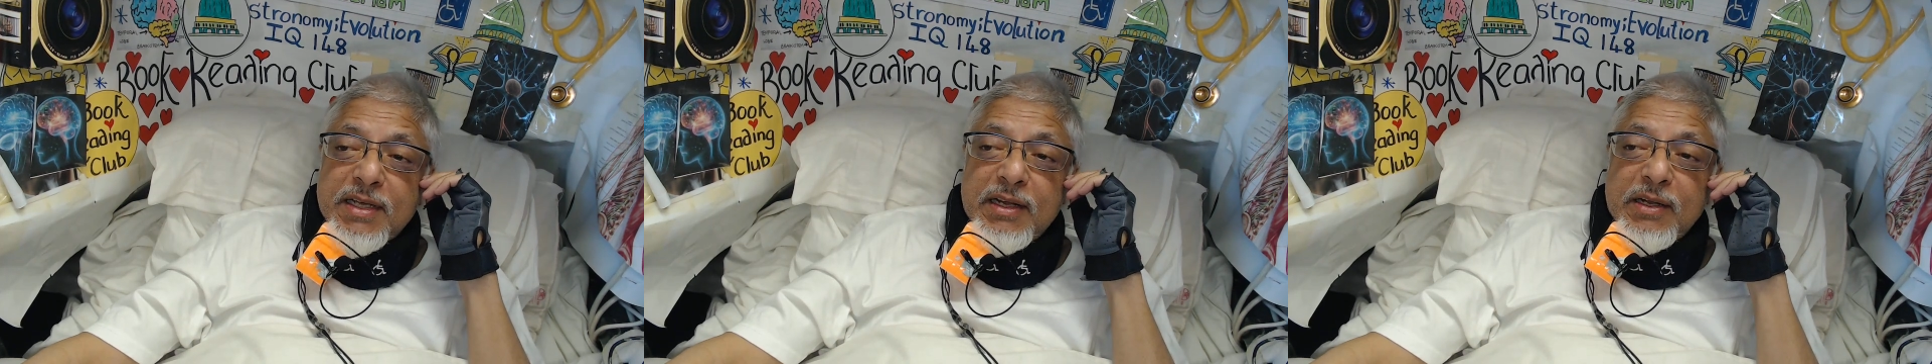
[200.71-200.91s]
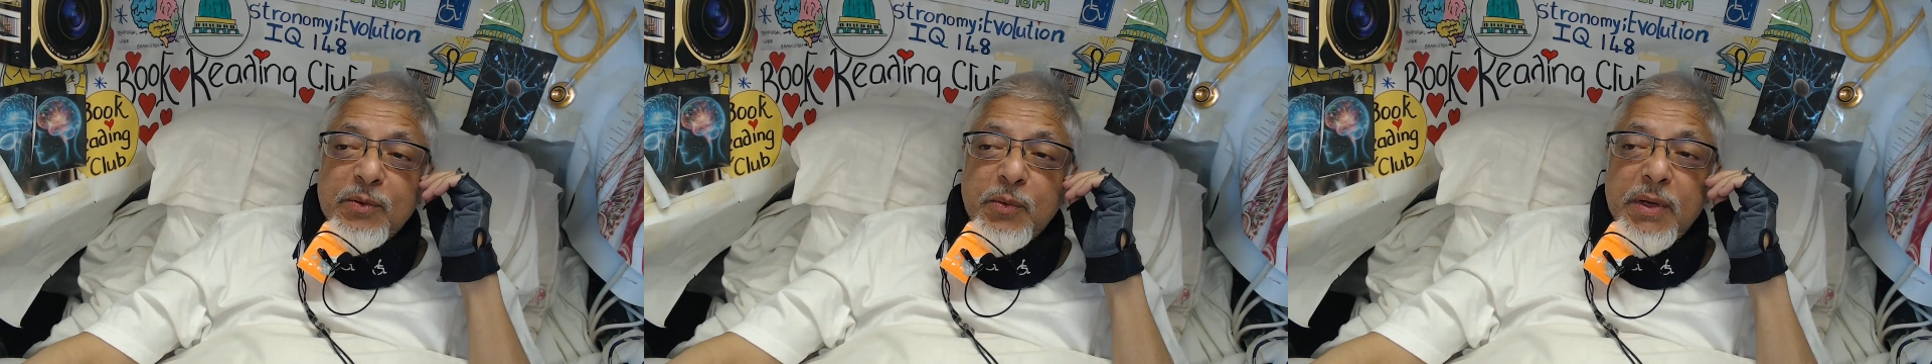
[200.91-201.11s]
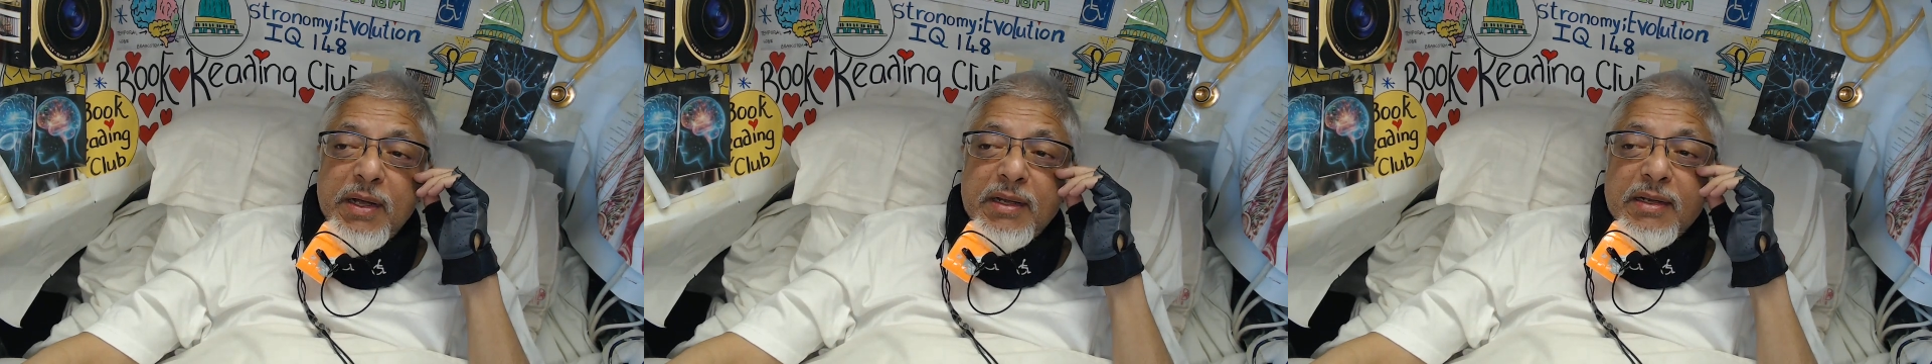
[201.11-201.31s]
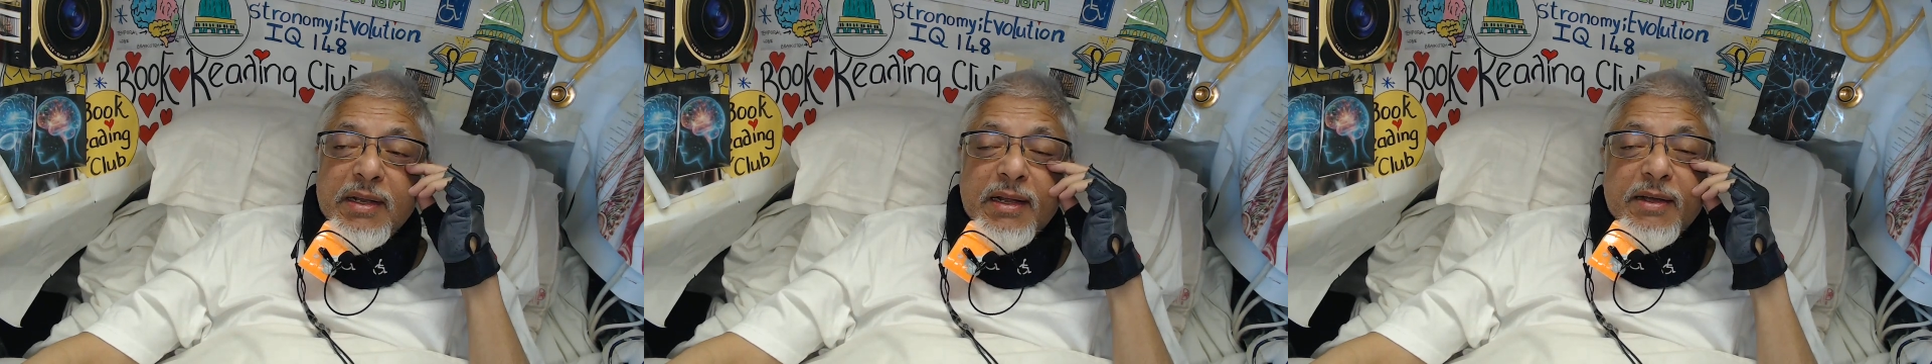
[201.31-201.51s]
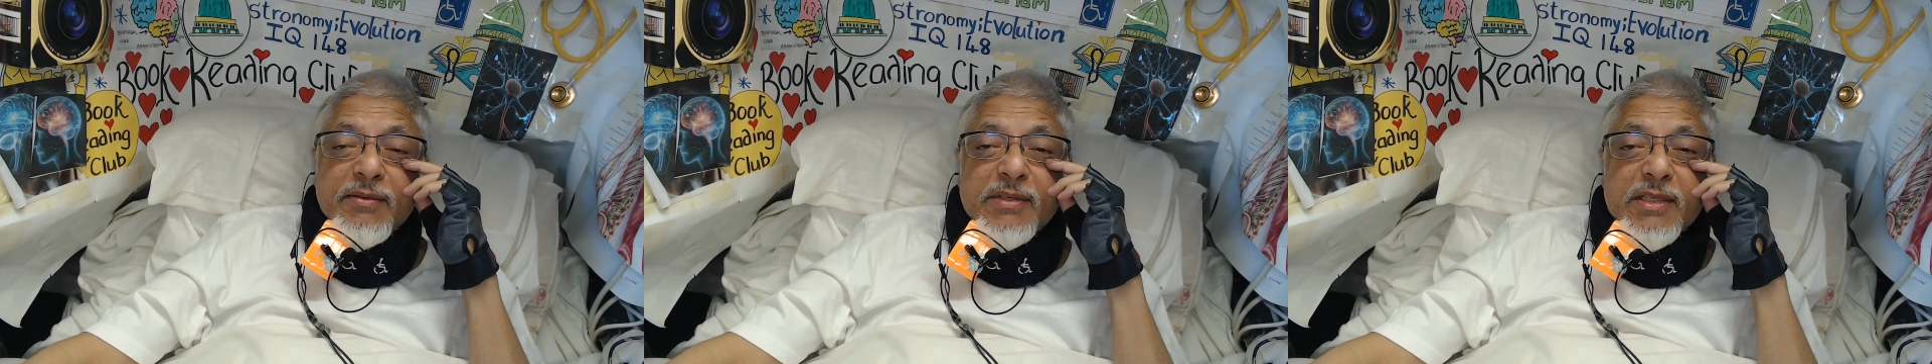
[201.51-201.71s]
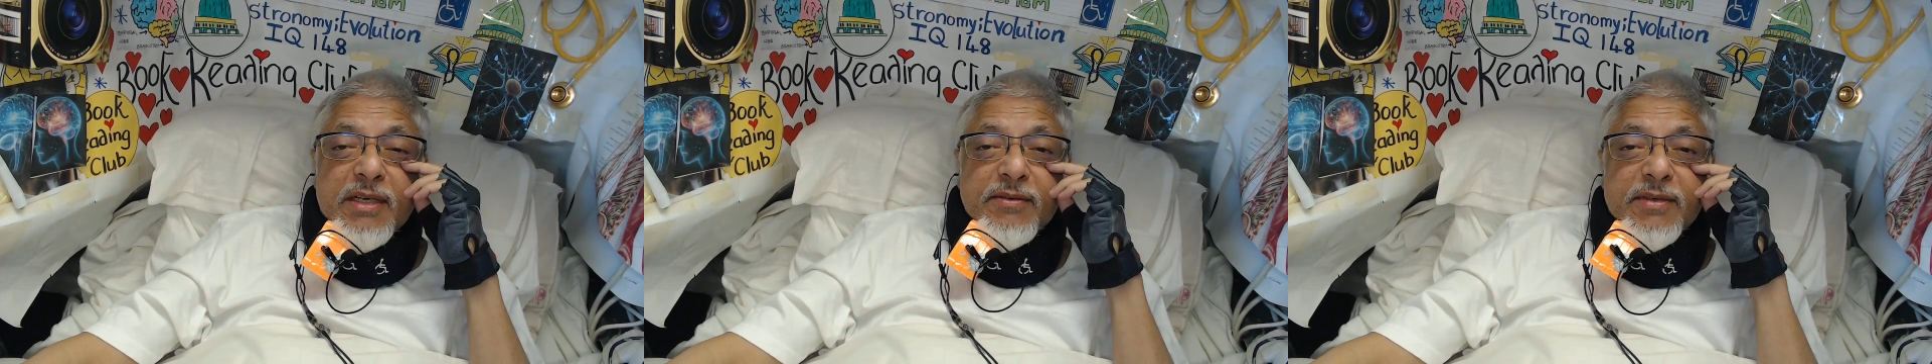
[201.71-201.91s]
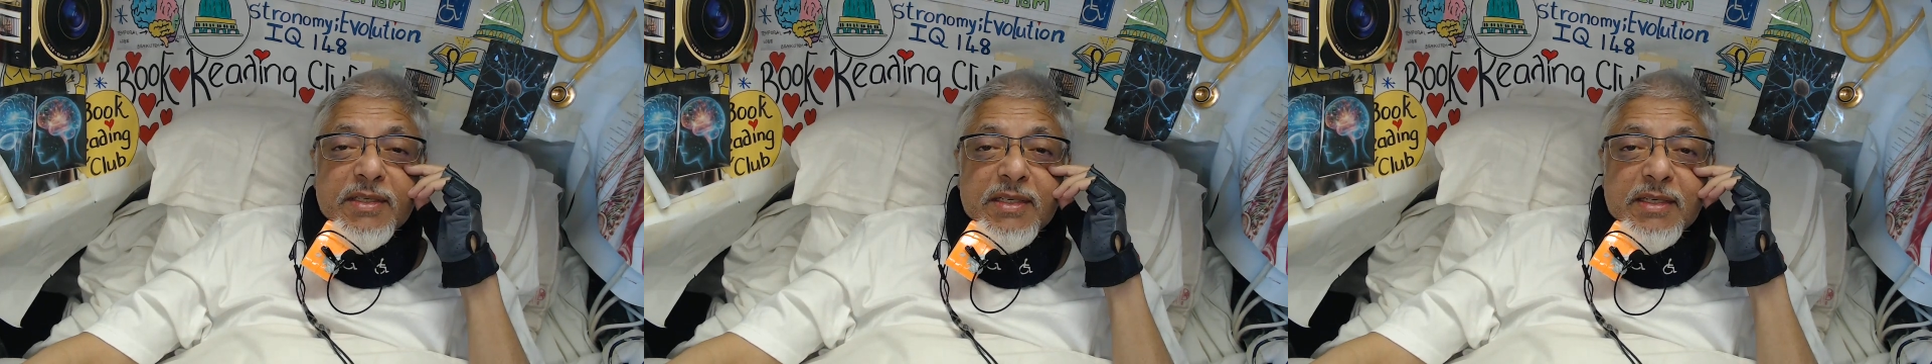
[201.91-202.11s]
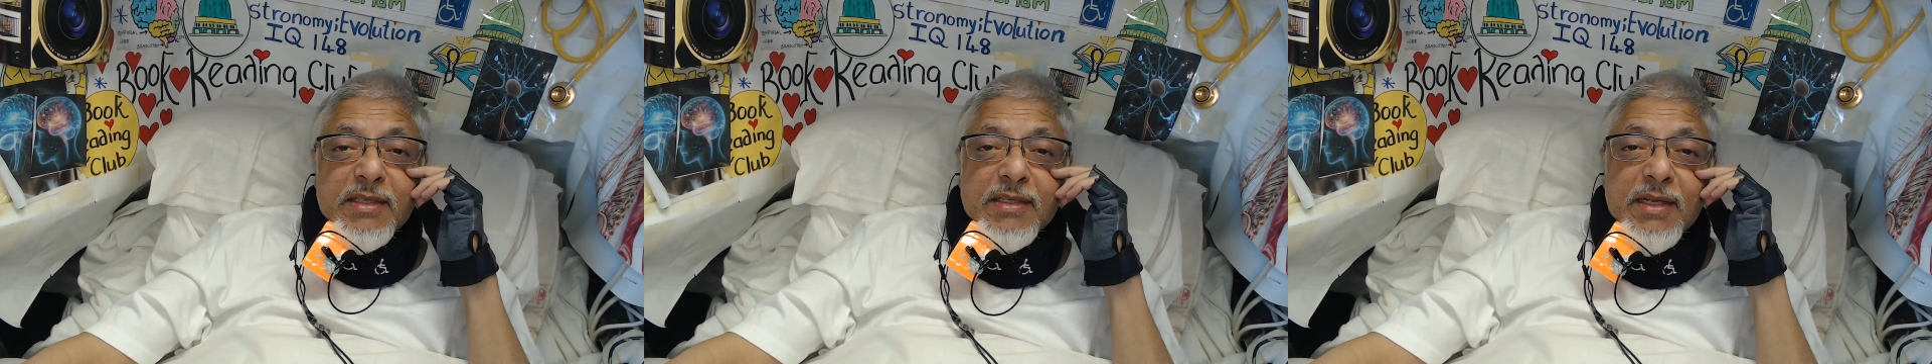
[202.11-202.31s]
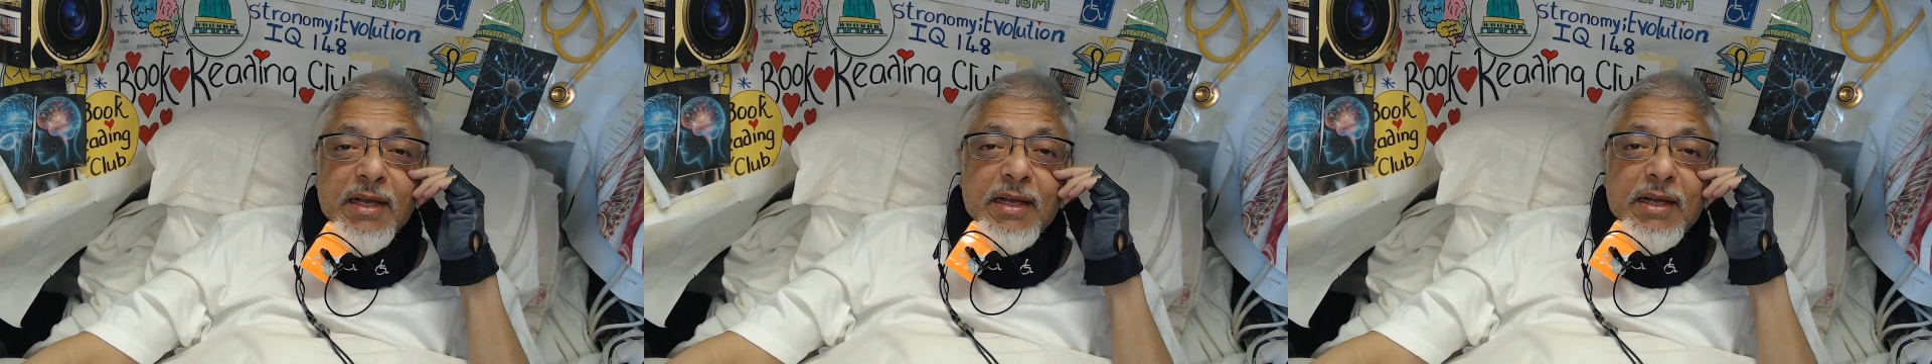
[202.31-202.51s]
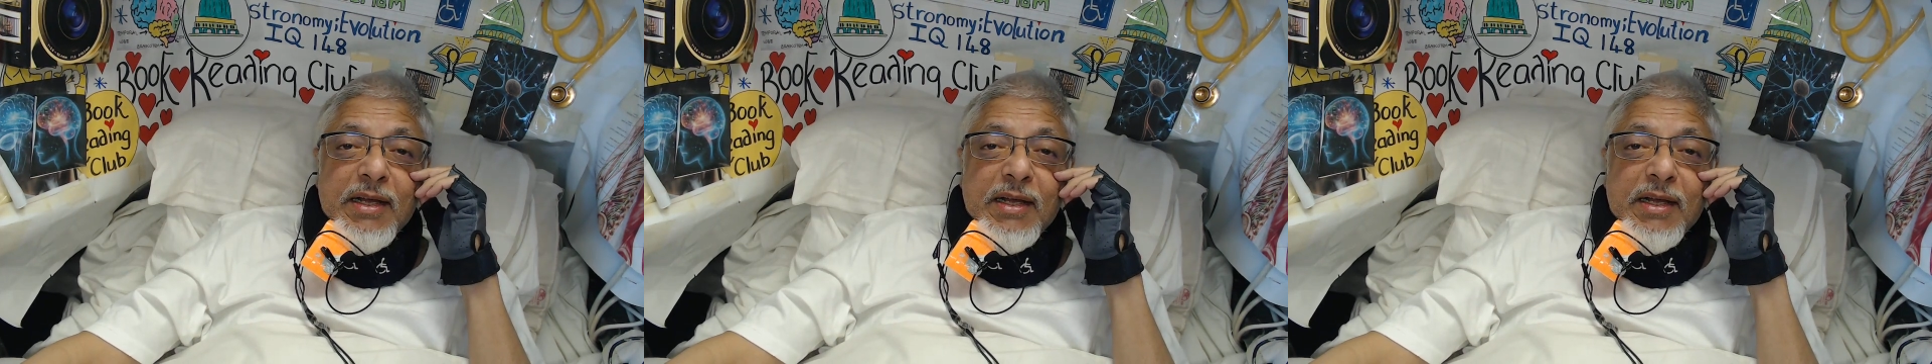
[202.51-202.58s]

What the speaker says: and Wildlife Services,